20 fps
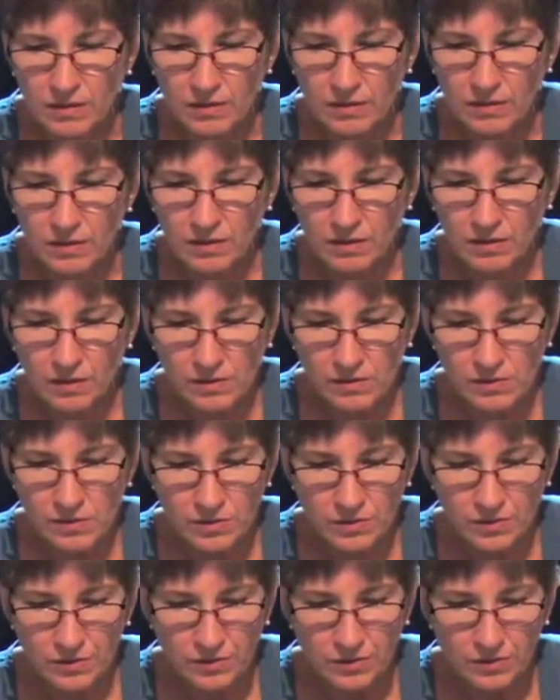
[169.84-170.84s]
the
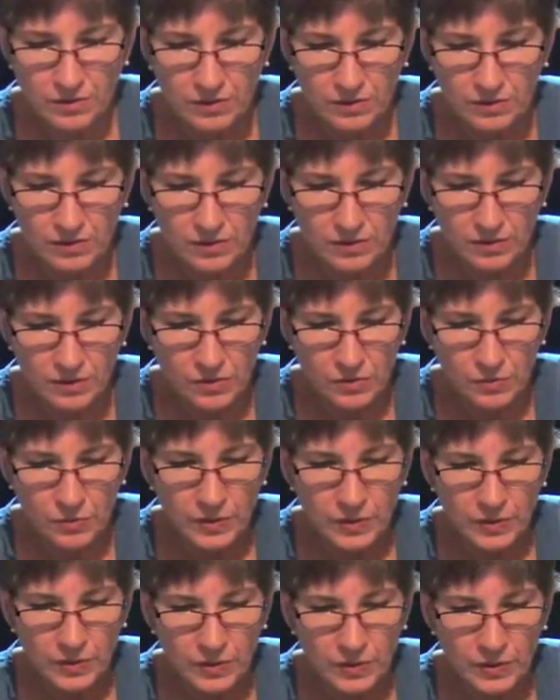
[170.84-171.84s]
cluster.
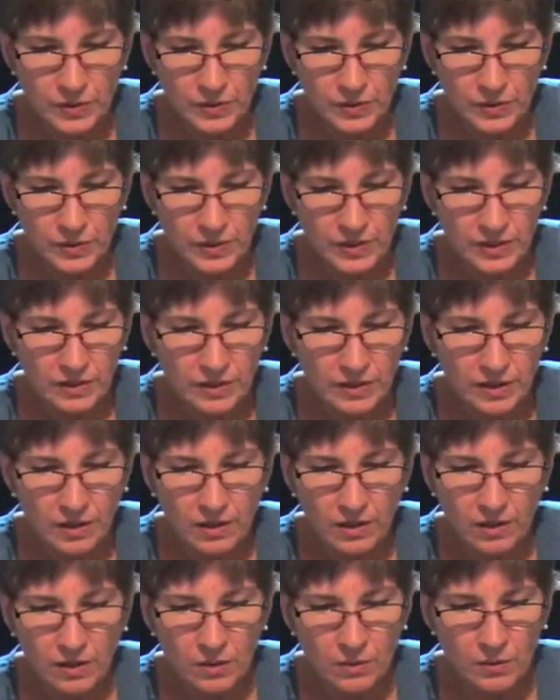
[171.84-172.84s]
Just really
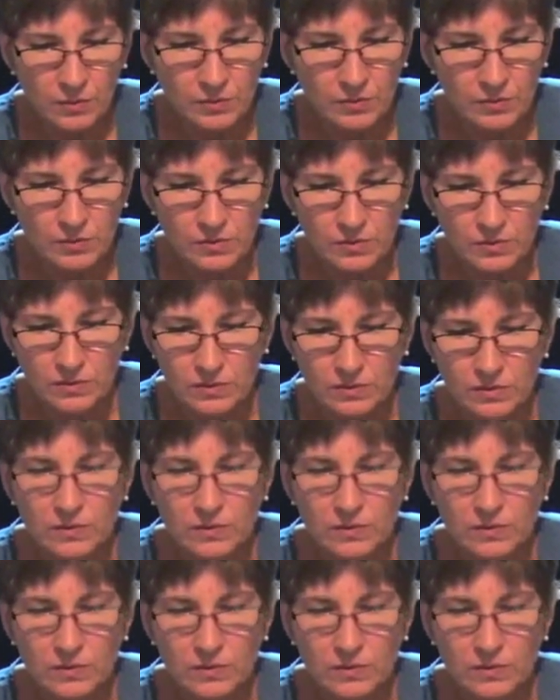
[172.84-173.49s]
close.